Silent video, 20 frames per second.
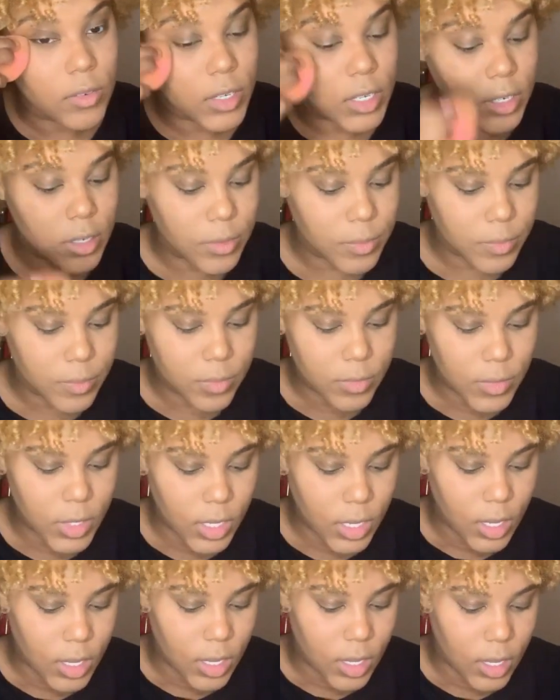here
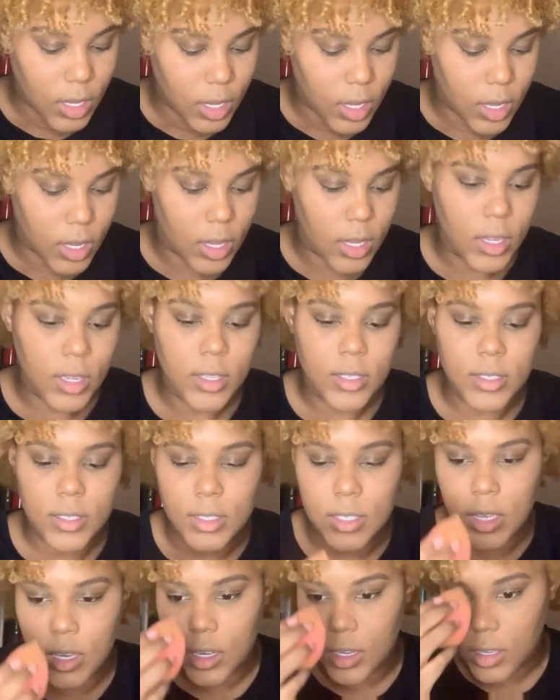and
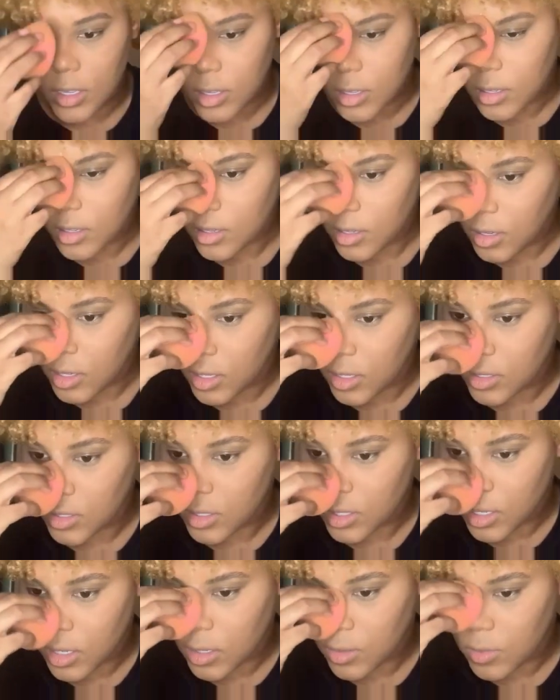setting it
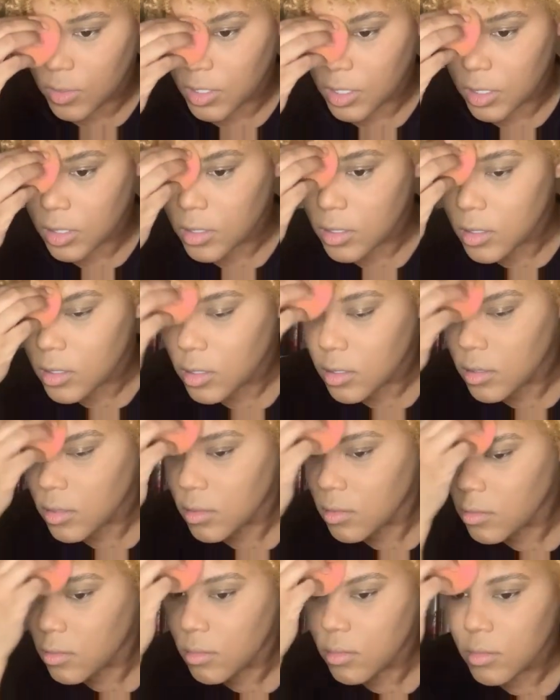instead of just
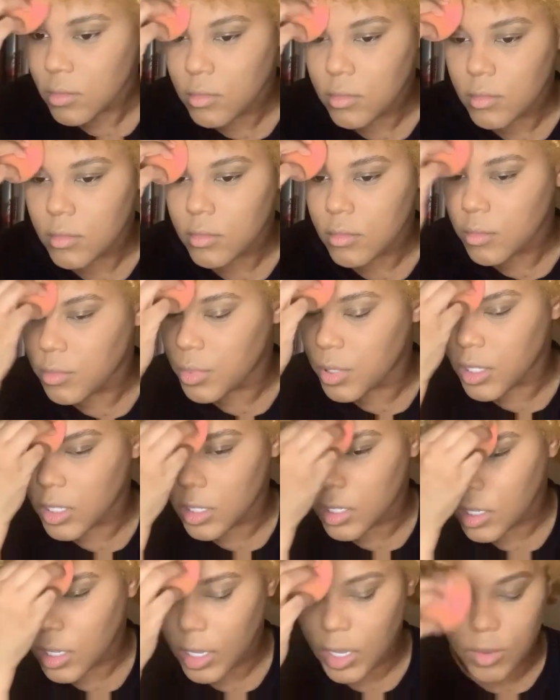
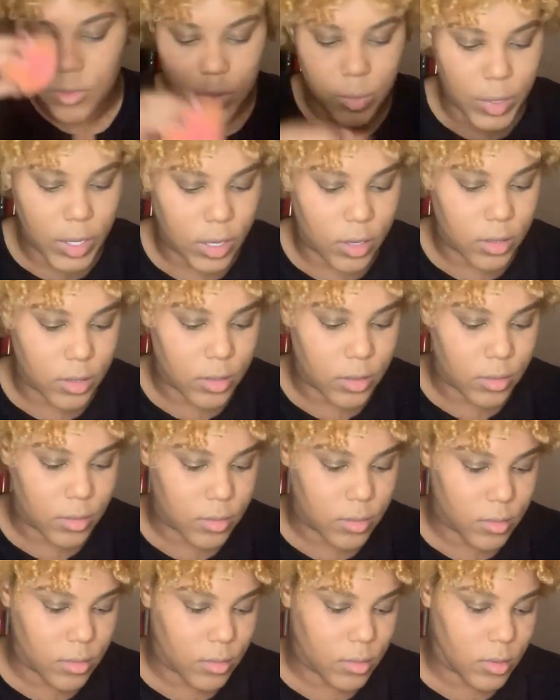putting heavy powder.
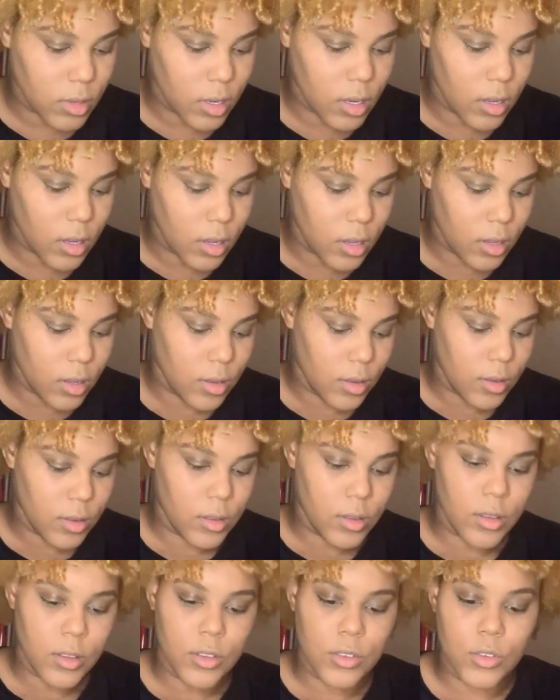
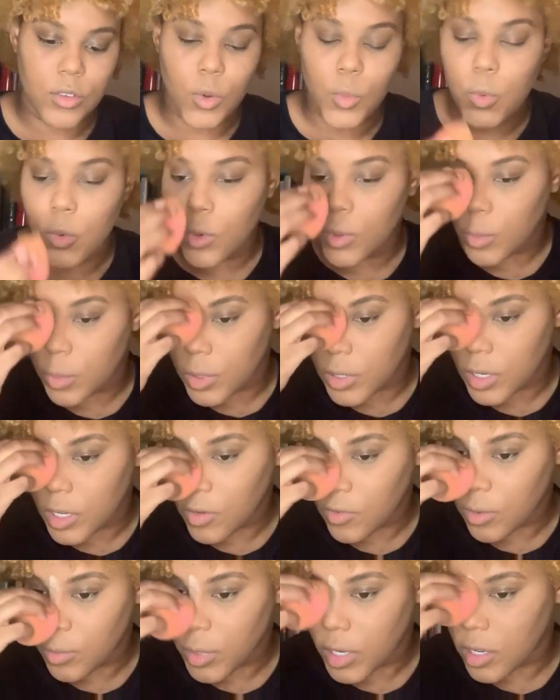There's no point in putting
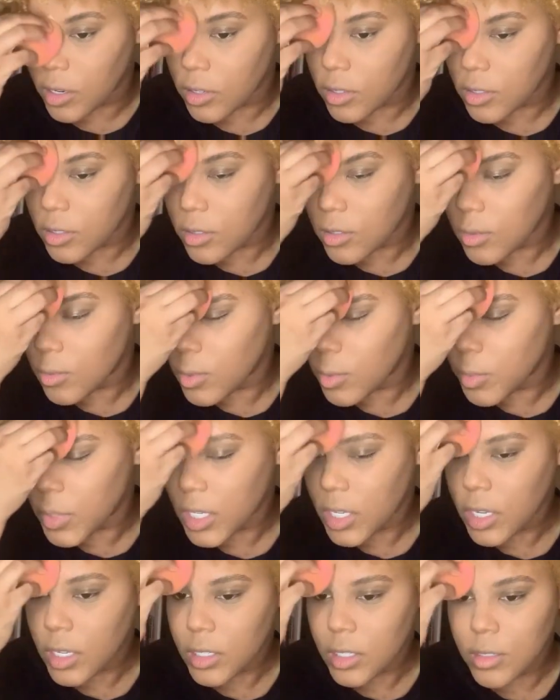heavy powder so you won't be
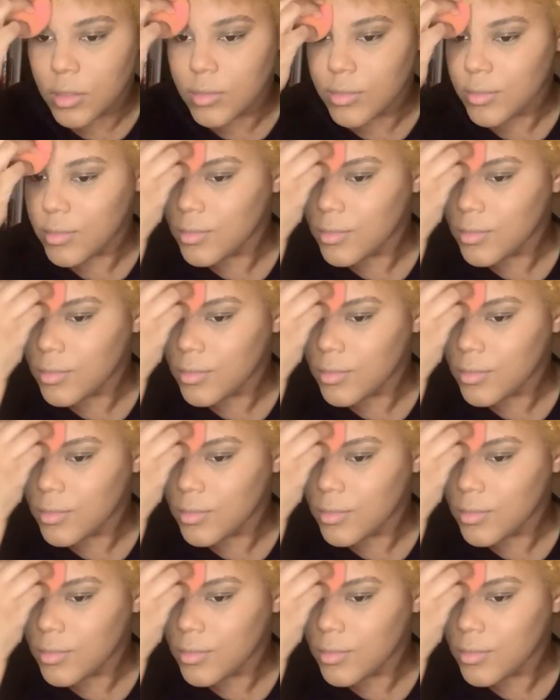cakey.